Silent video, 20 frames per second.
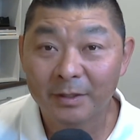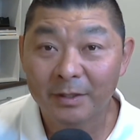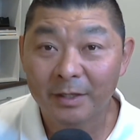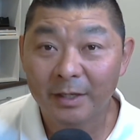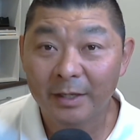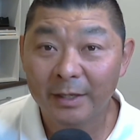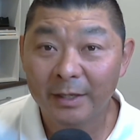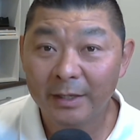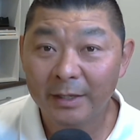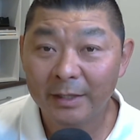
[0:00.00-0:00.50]

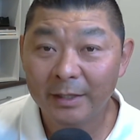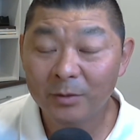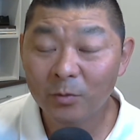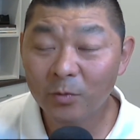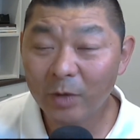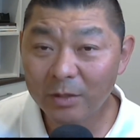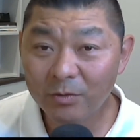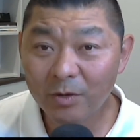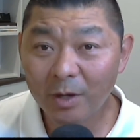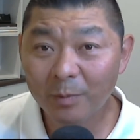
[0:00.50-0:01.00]

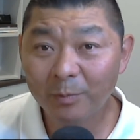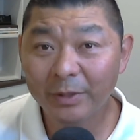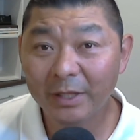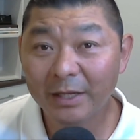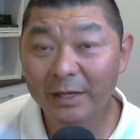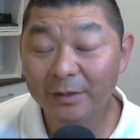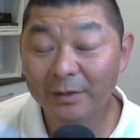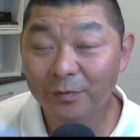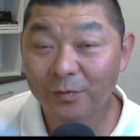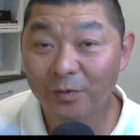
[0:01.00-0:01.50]
And when you're
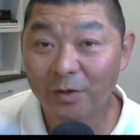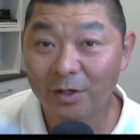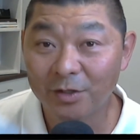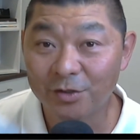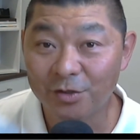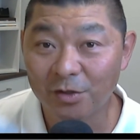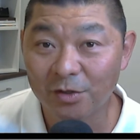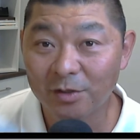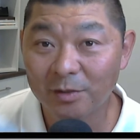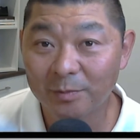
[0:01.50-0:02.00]
applying for
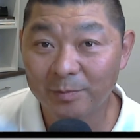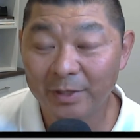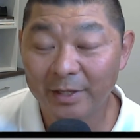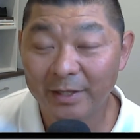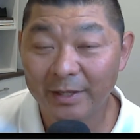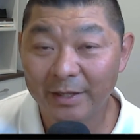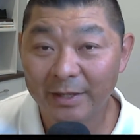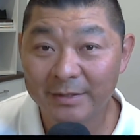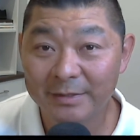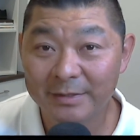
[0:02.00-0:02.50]
a job,
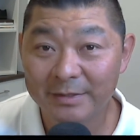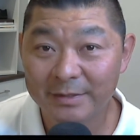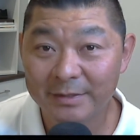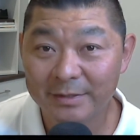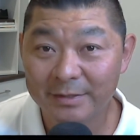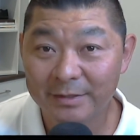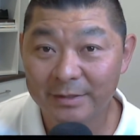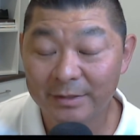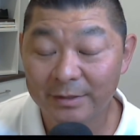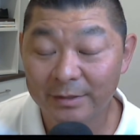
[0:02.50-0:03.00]

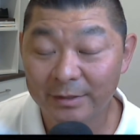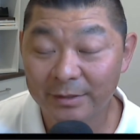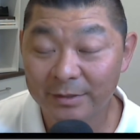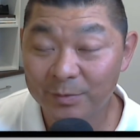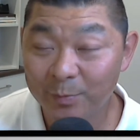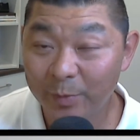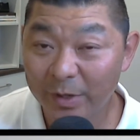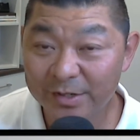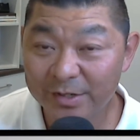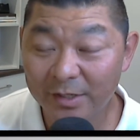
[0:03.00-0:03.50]

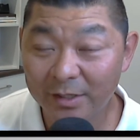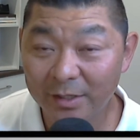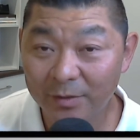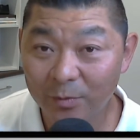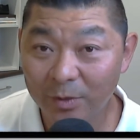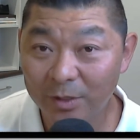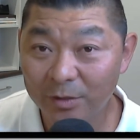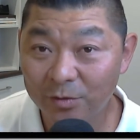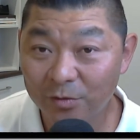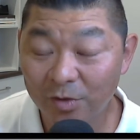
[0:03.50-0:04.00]
especially
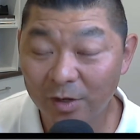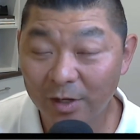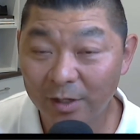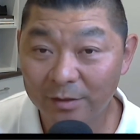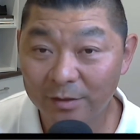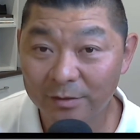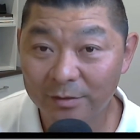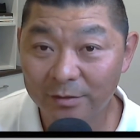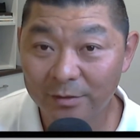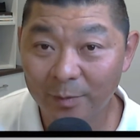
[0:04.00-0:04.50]
when
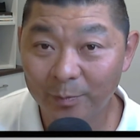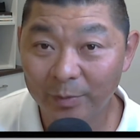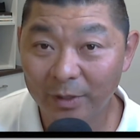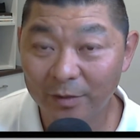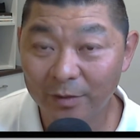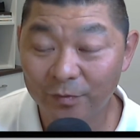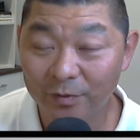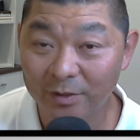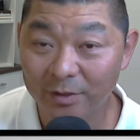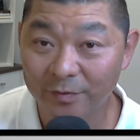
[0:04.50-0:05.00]
trying to
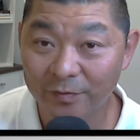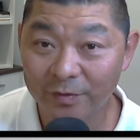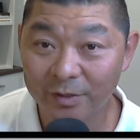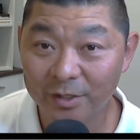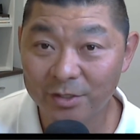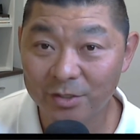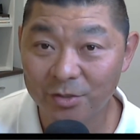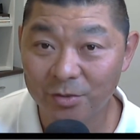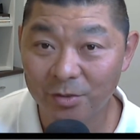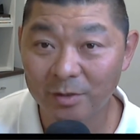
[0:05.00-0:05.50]
apply for the
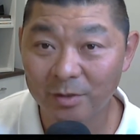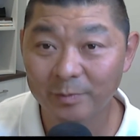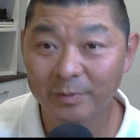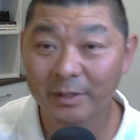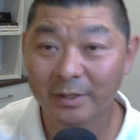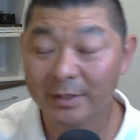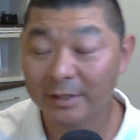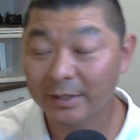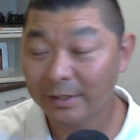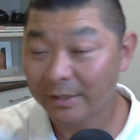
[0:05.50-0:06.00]
first job,
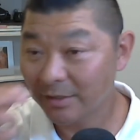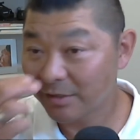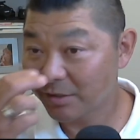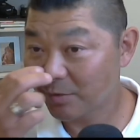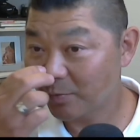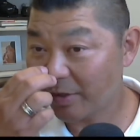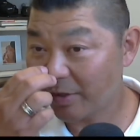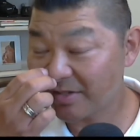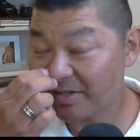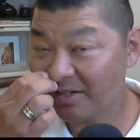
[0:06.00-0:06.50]

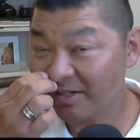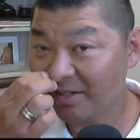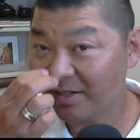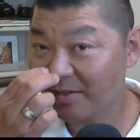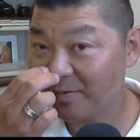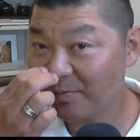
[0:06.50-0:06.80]
especially